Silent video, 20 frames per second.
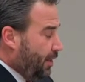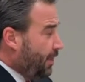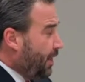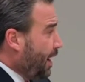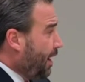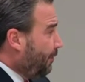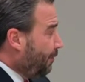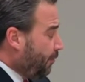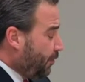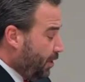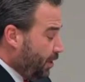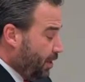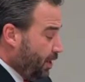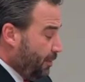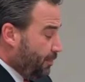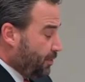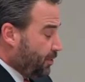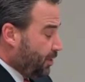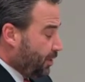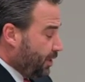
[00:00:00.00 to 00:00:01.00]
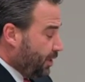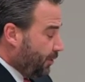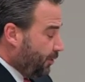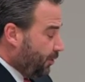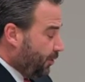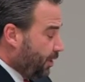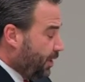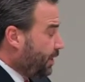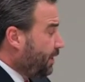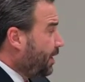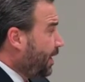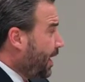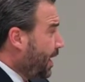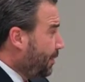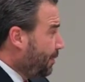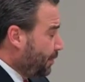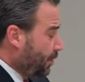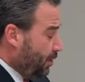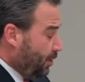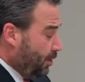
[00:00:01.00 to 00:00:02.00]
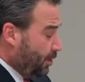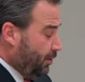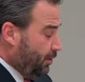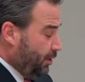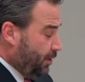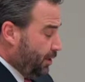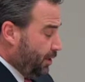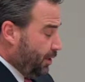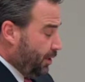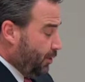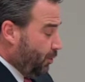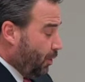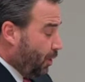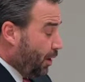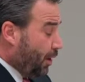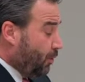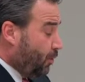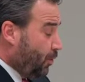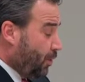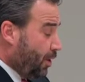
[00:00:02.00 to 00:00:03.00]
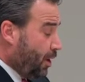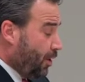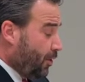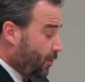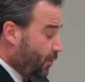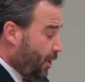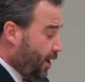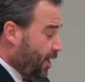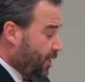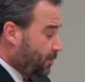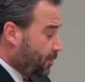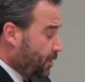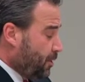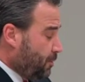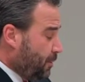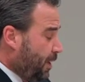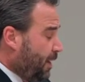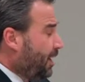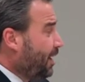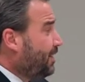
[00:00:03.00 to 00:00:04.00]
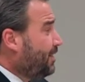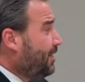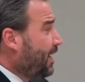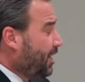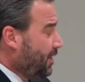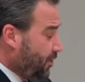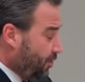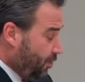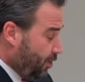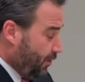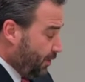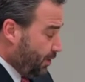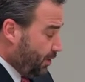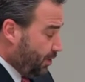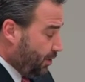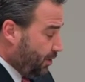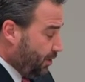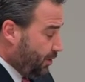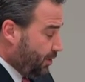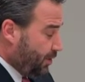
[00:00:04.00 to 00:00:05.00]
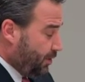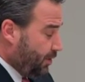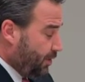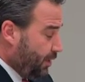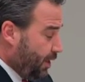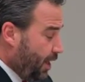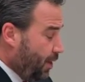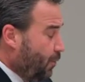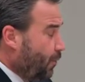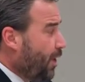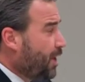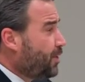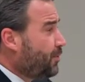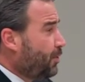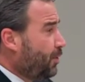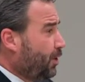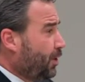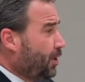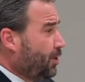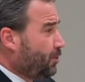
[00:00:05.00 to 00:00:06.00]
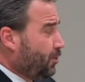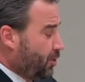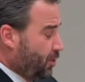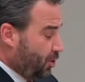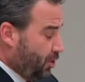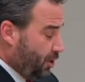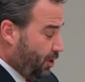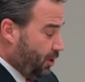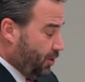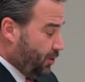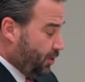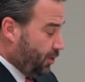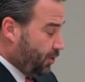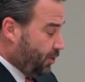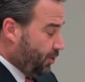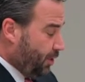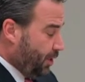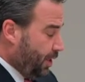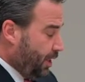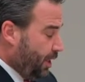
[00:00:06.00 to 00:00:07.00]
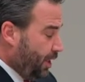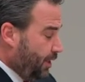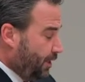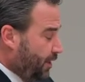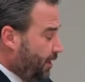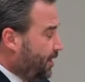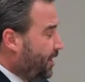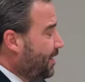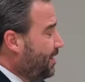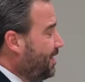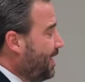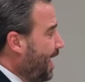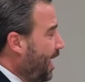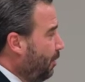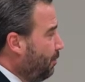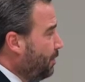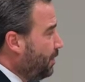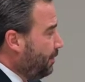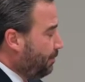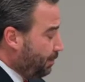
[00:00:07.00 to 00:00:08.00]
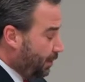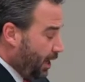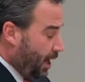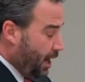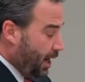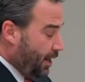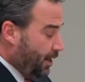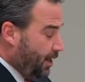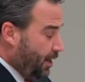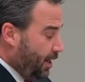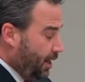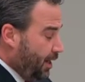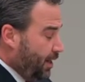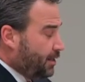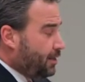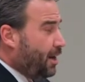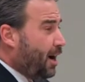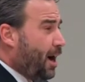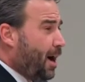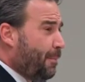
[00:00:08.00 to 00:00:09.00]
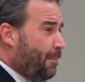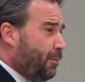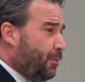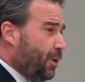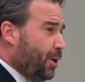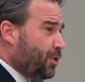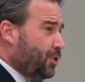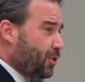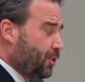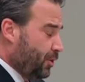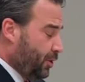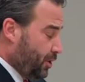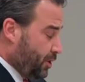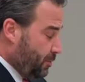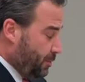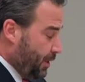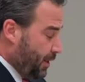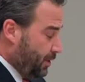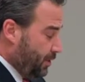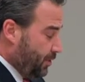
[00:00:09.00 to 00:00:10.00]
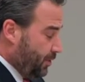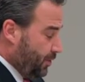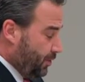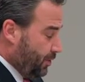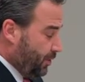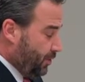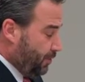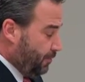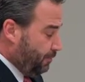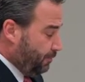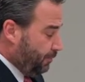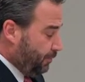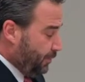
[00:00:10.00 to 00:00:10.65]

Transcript: That freed up significant capital that would otherwise be spent on debt services and wasteful interest charges that can now be applied to operational expenses.